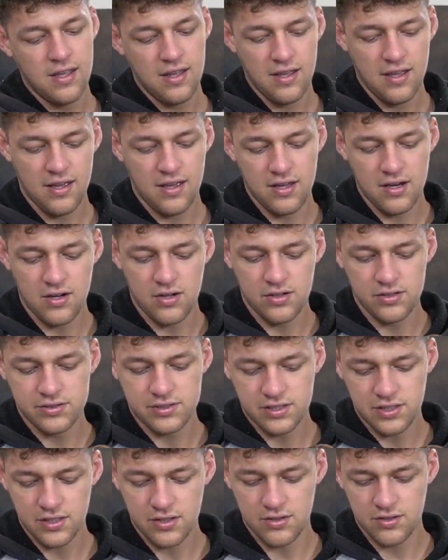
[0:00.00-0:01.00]
and
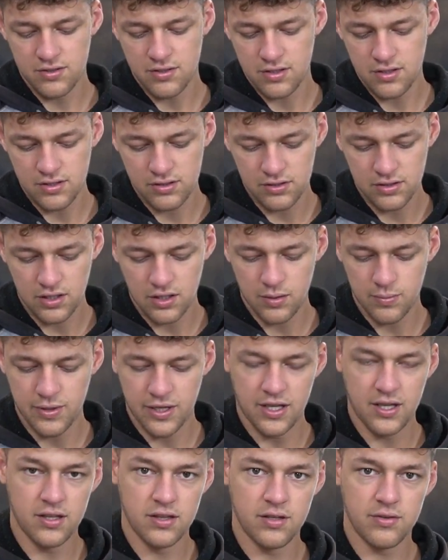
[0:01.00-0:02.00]
also a little
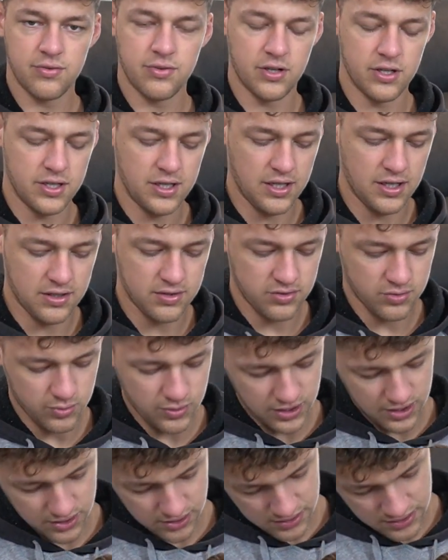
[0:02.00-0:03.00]
bit in the front as
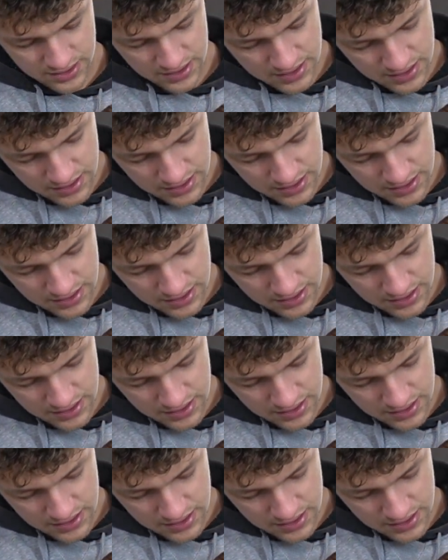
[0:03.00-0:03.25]
well.